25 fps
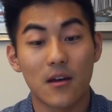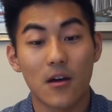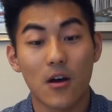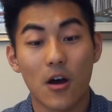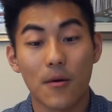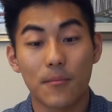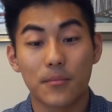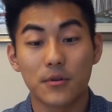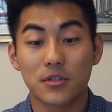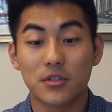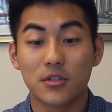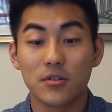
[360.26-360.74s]
the
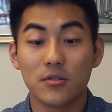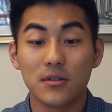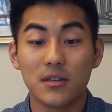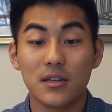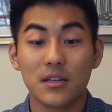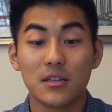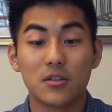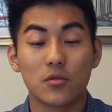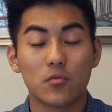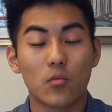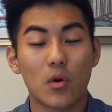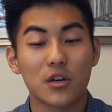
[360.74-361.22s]

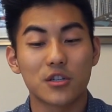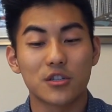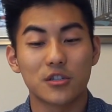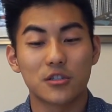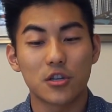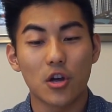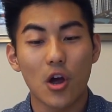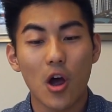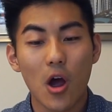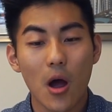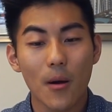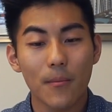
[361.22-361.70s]
opportunity to watch a
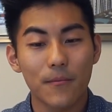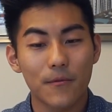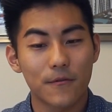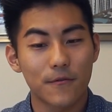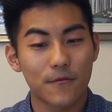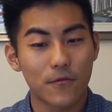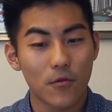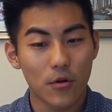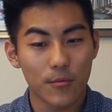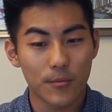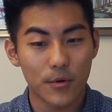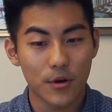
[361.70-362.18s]
top
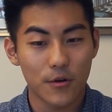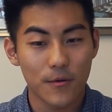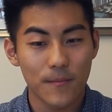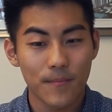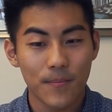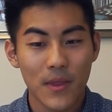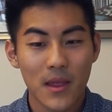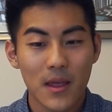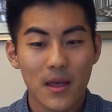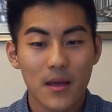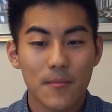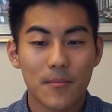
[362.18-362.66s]

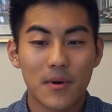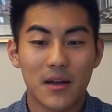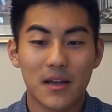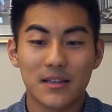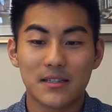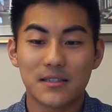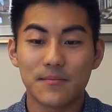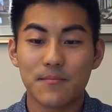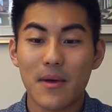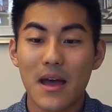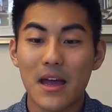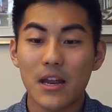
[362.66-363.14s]
performer, but
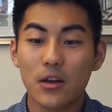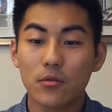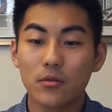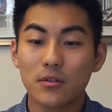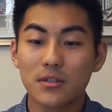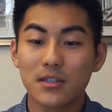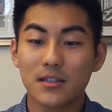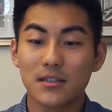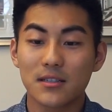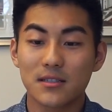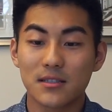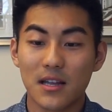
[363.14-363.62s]
his manual
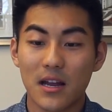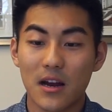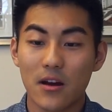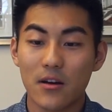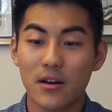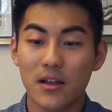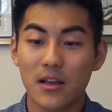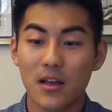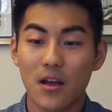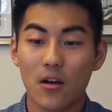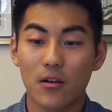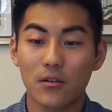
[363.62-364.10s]

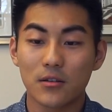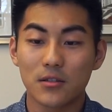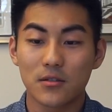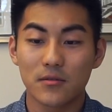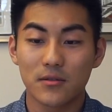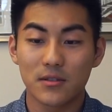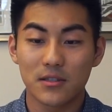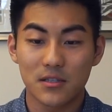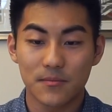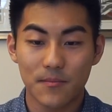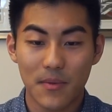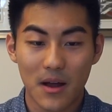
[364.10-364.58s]
dexterity also
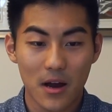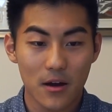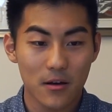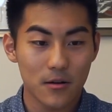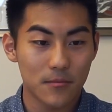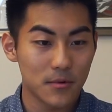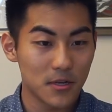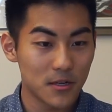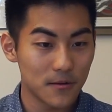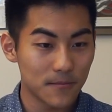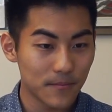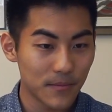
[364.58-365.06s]

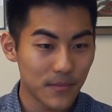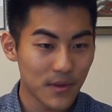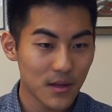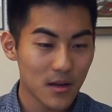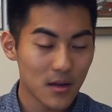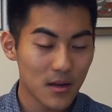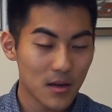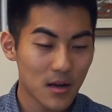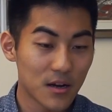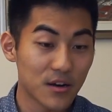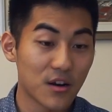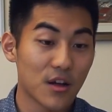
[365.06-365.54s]
inspired me.
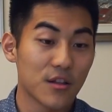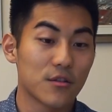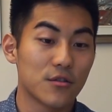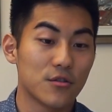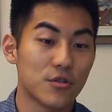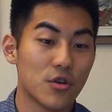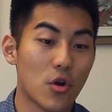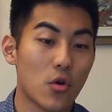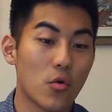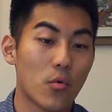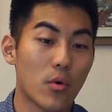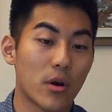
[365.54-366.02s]
Another
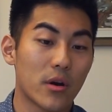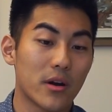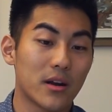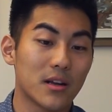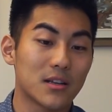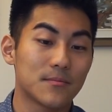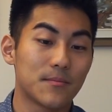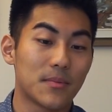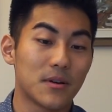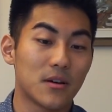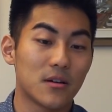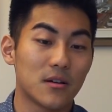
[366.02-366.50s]
noteworthy
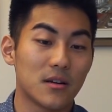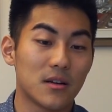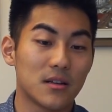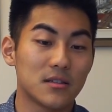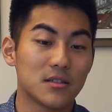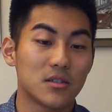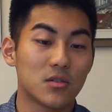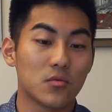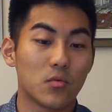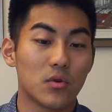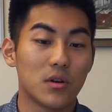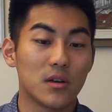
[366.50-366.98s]

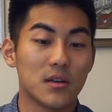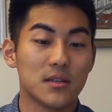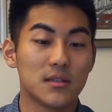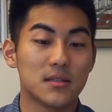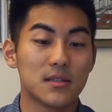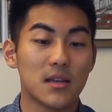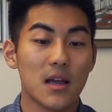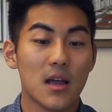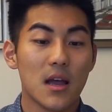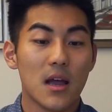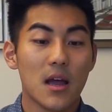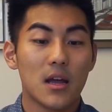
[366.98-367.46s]
experience
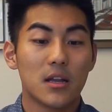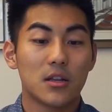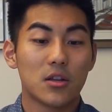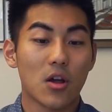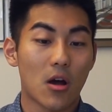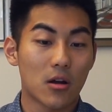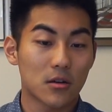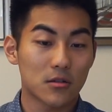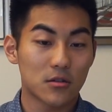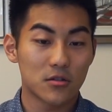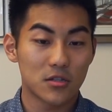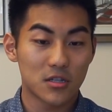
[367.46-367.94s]
was
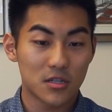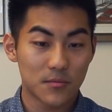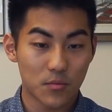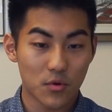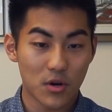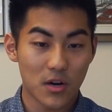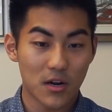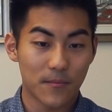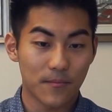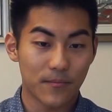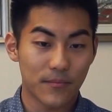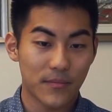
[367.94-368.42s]
Dr.
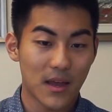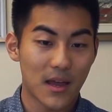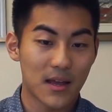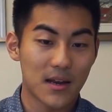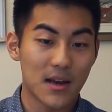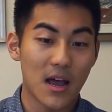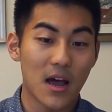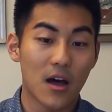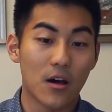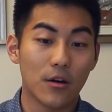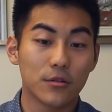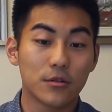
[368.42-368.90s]
Spring.
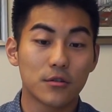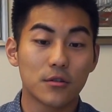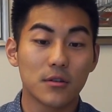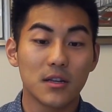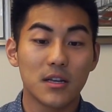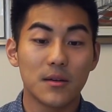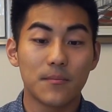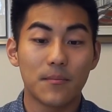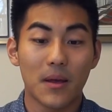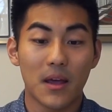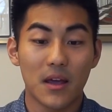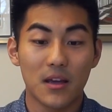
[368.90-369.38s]
An
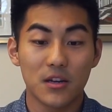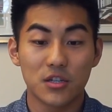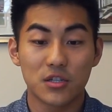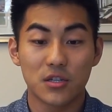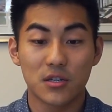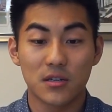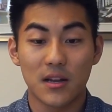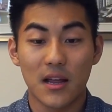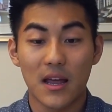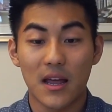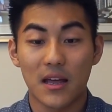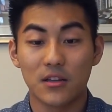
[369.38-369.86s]
elderly
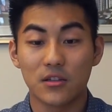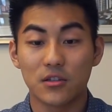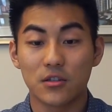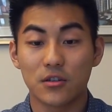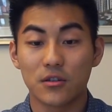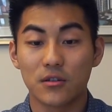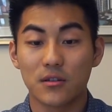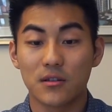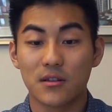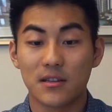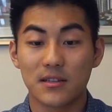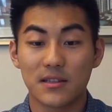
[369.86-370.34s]
patient
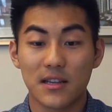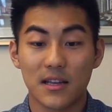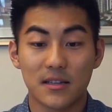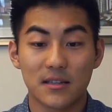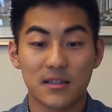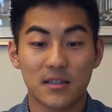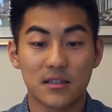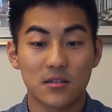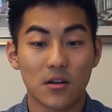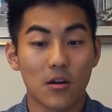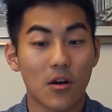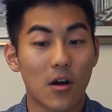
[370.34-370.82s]
entered the
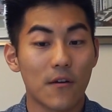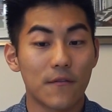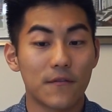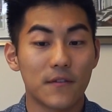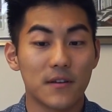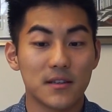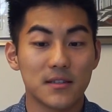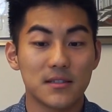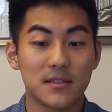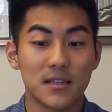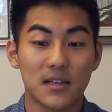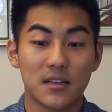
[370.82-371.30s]
dentist's
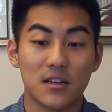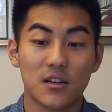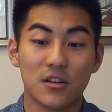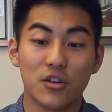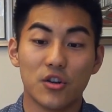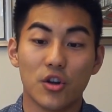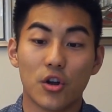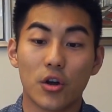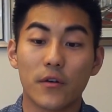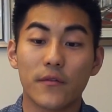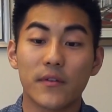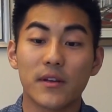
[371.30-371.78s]
office in a
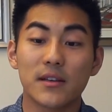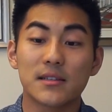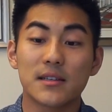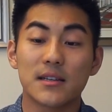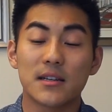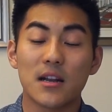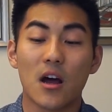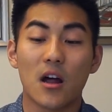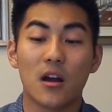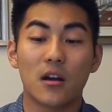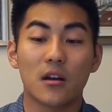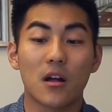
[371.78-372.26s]
nervous
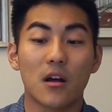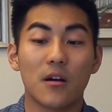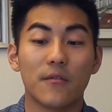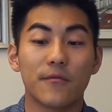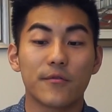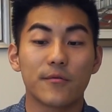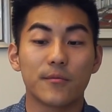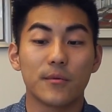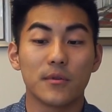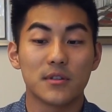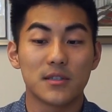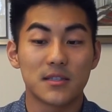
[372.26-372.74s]
and
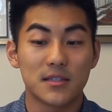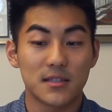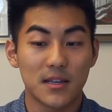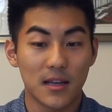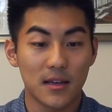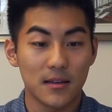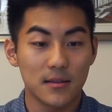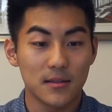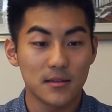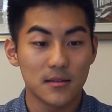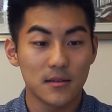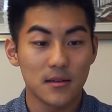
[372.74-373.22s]
uncomfortable
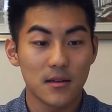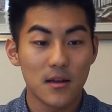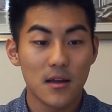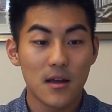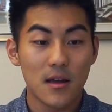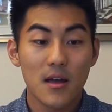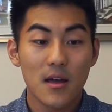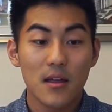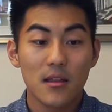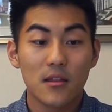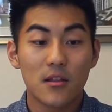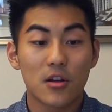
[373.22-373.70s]
state.
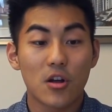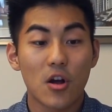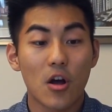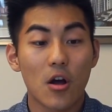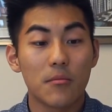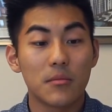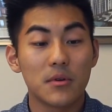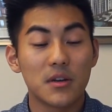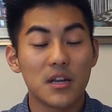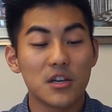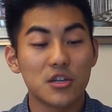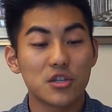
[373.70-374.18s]
The
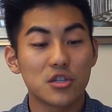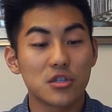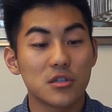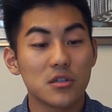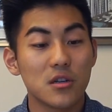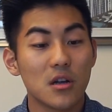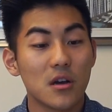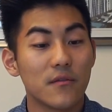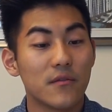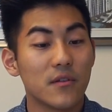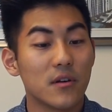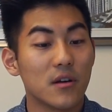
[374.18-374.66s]

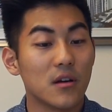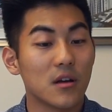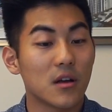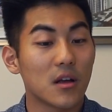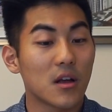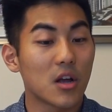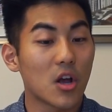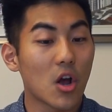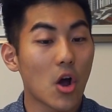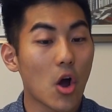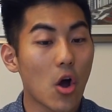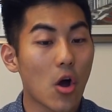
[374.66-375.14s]
combination of
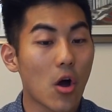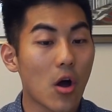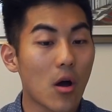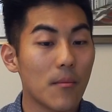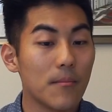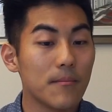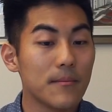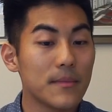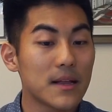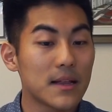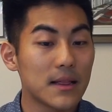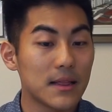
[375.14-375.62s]
a
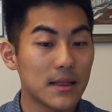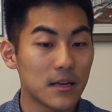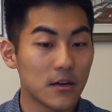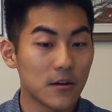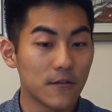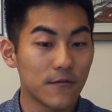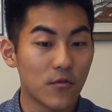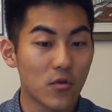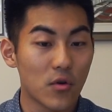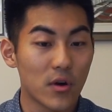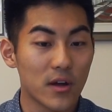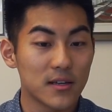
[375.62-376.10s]
calm,
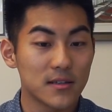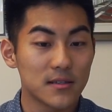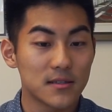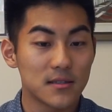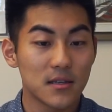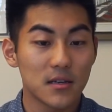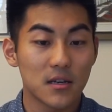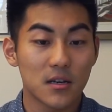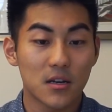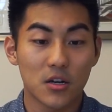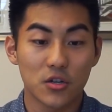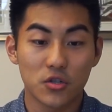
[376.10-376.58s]
clear
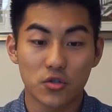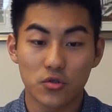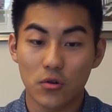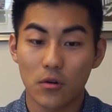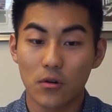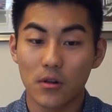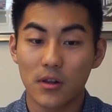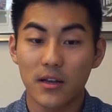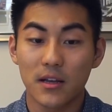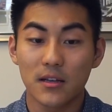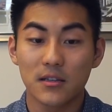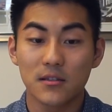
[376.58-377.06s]
voice,
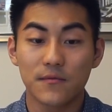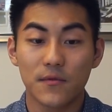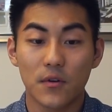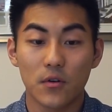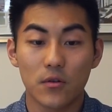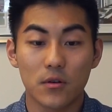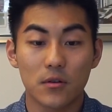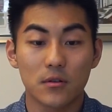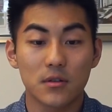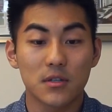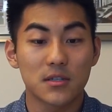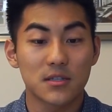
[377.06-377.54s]
controlling his
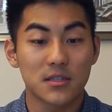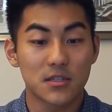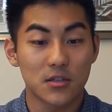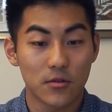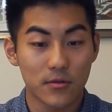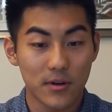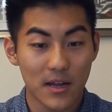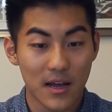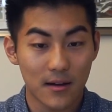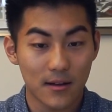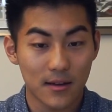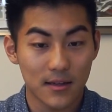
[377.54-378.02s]
vocal
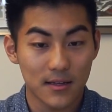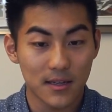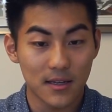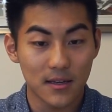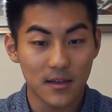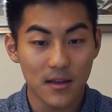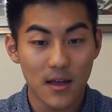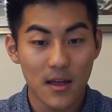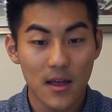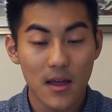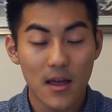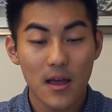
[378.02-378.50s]

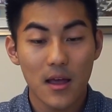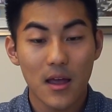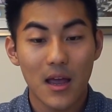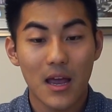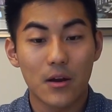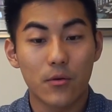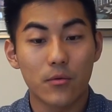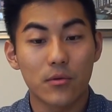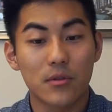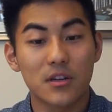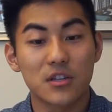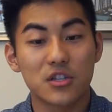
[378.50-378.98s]
tonality,
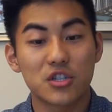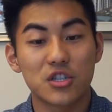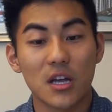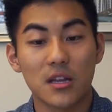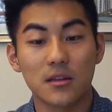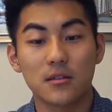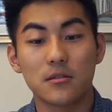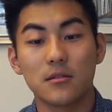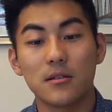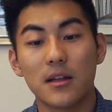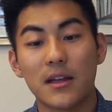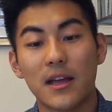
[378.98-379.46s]
and with a
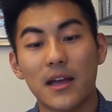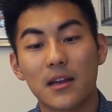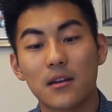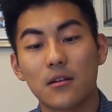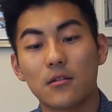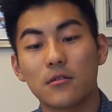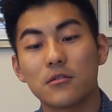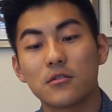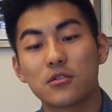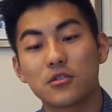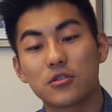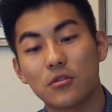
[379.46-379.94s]
gentle hand
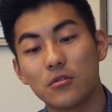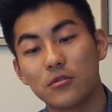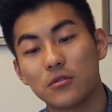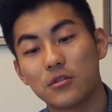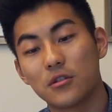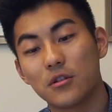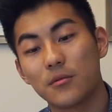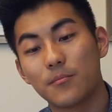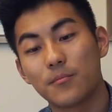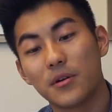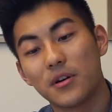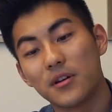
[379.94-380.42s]
on the
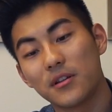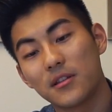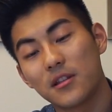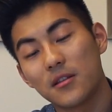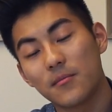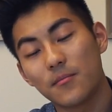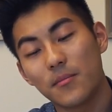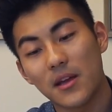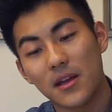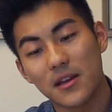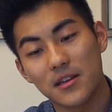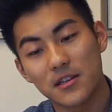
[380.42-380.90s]
shoulder put the
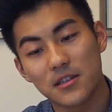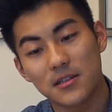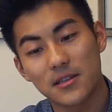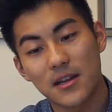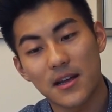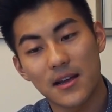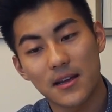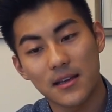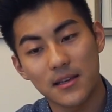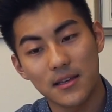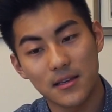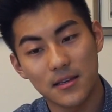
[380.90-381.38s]
patient
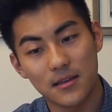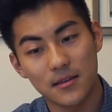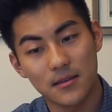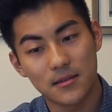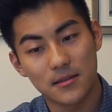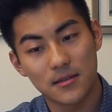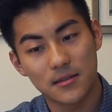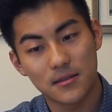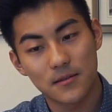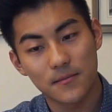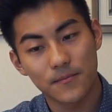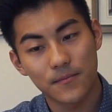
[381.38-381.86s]
at
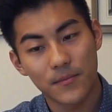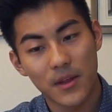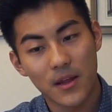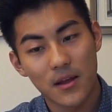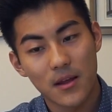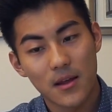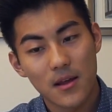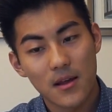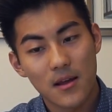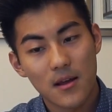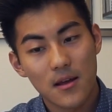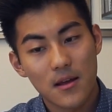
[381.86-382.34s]
ease.
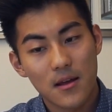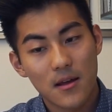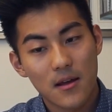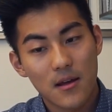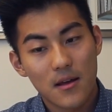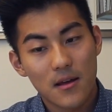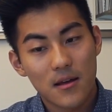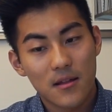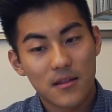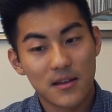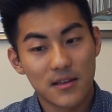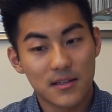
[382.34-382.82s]

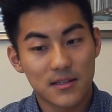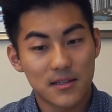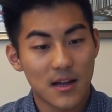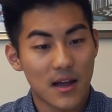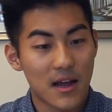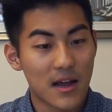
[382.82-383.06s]
The